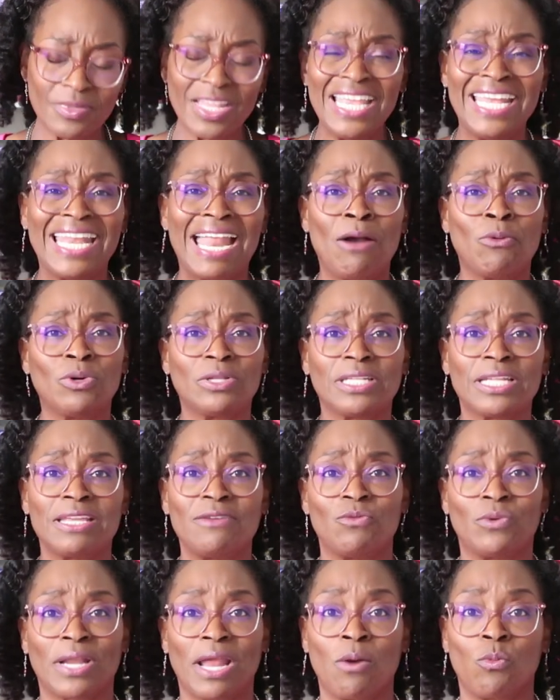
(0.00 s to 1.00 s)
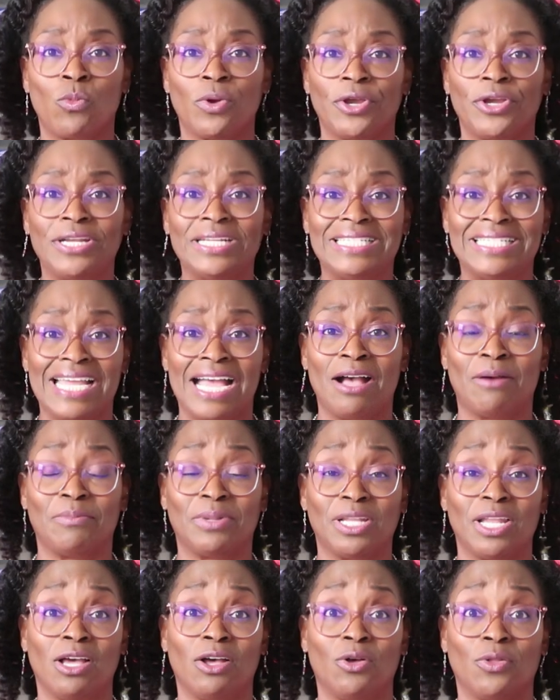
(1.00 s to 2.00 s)
And I will leave what I'm wearing down
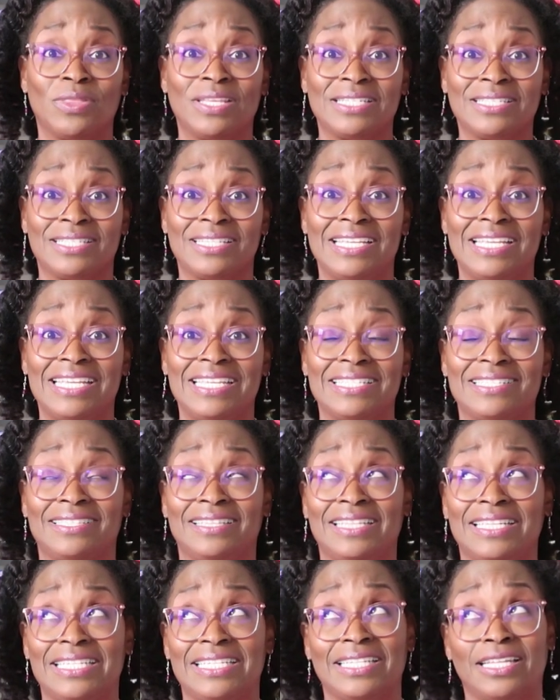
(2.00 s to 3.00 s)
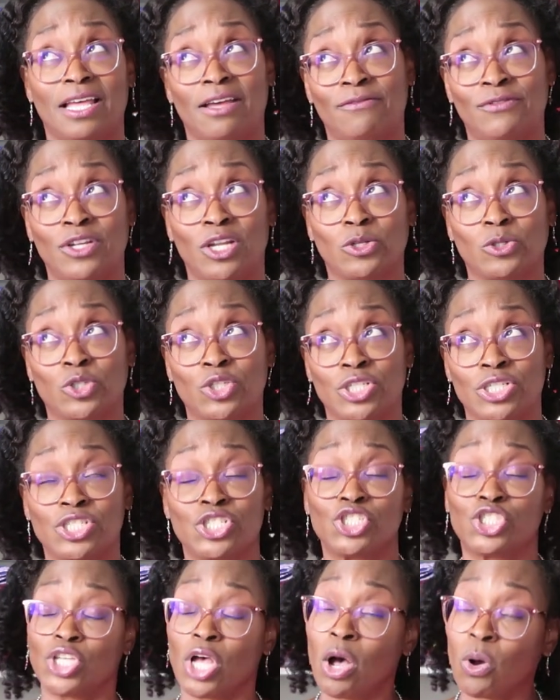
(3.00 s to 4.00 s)
below. This is the Love Notion
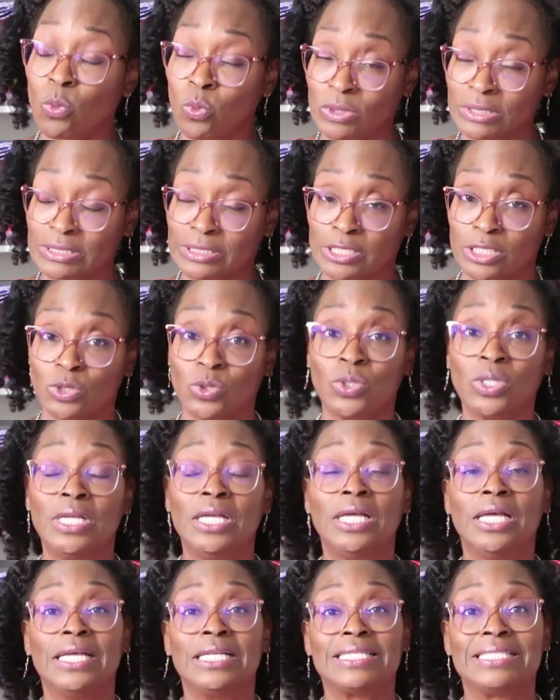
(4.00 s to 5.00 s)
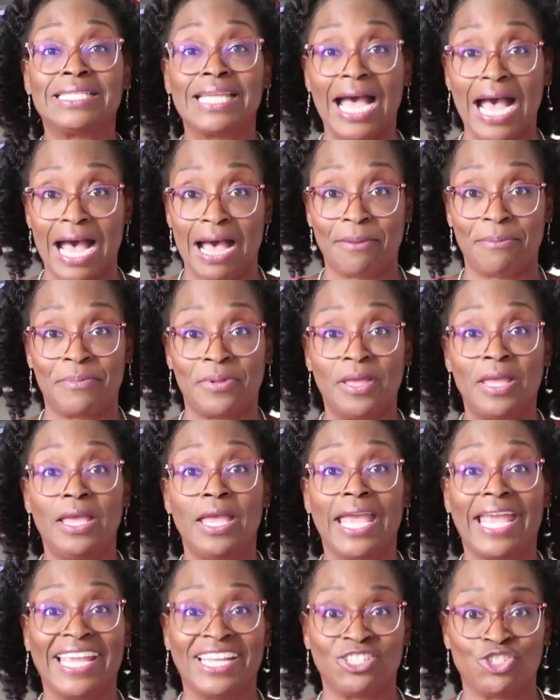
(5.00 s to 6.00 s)
Salt Whistle top
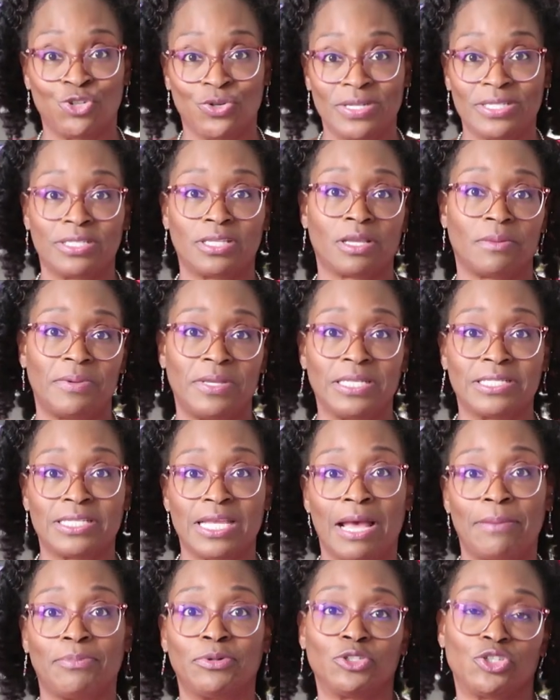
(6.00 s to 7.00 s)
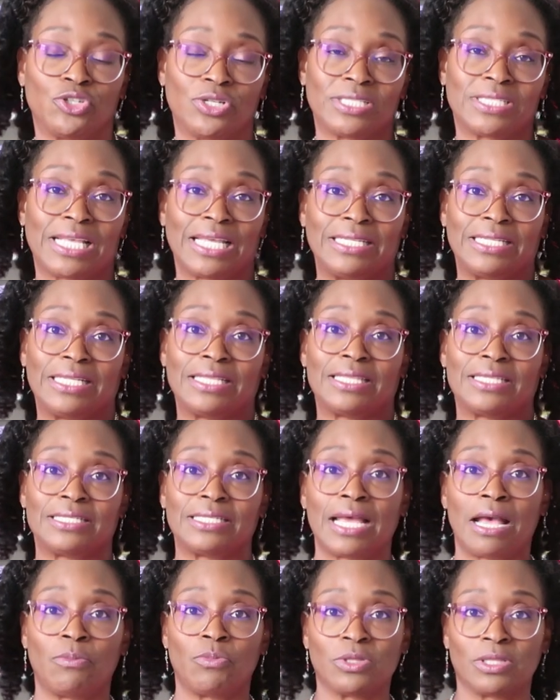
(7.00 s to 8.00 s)
and dress. It could be a top or dress. I did the
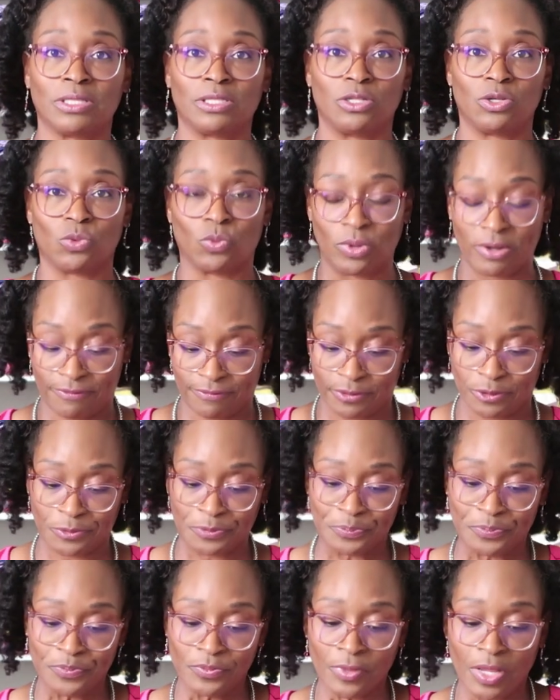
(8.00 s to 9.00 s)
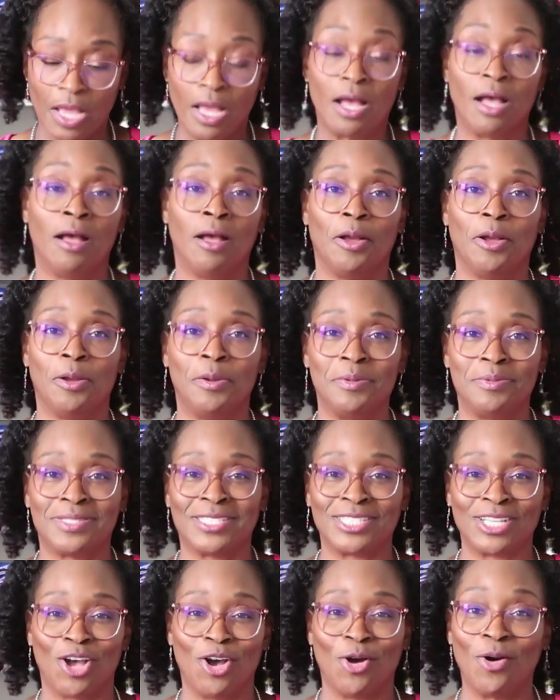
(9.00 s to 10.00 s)
top with a little ruffle.
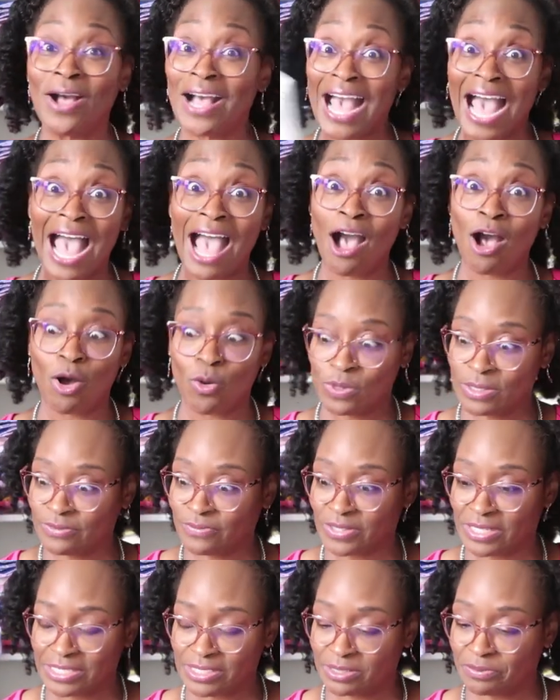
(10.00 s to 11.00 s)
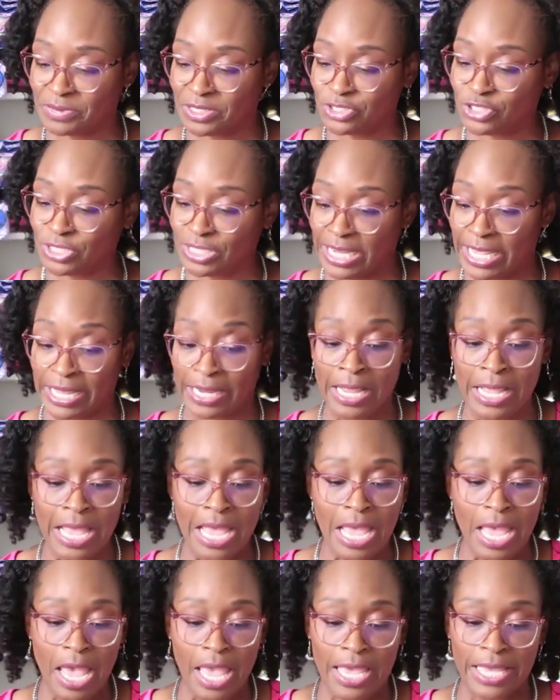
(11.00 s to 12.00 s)
So I always forget to mention that.
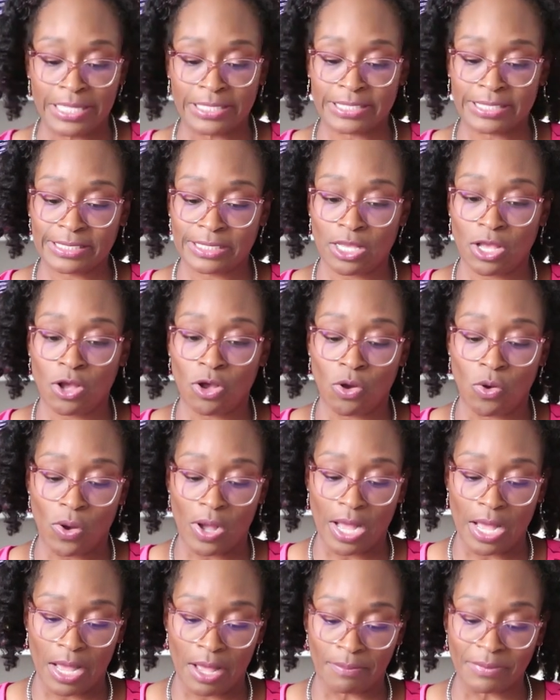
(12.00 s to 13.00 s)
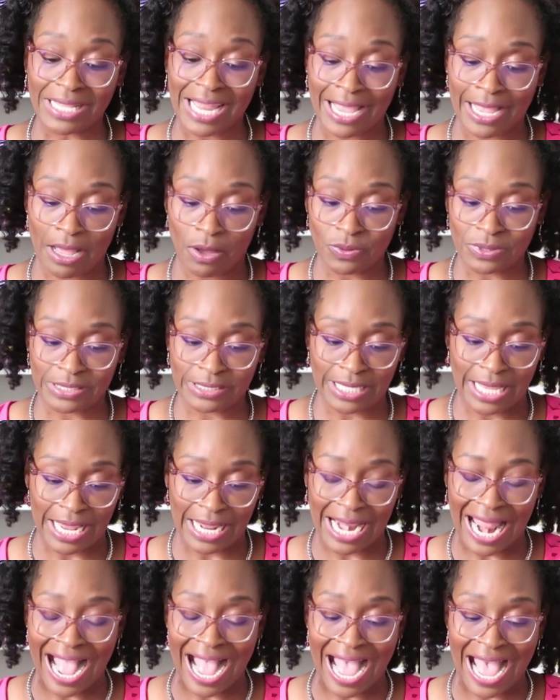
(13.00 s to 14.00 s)
And so, like I was
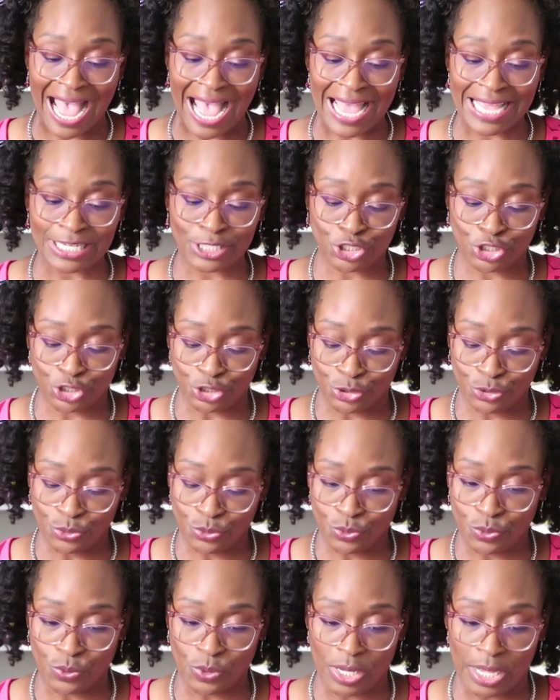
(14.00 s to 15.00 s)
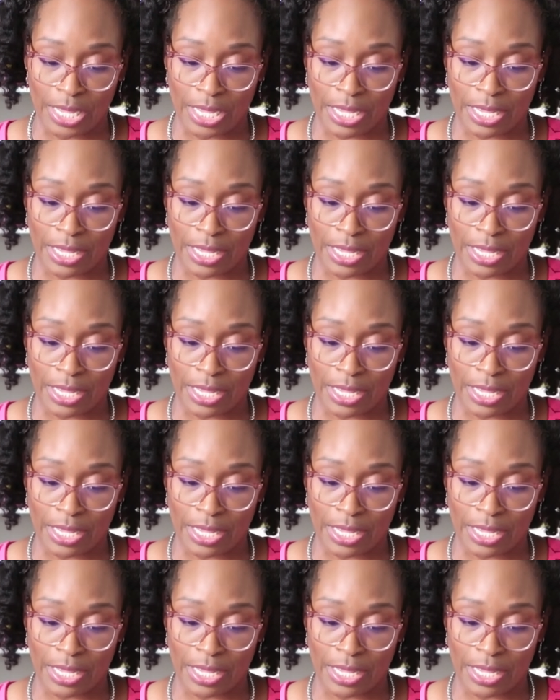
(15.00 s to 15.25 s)
saying, I do,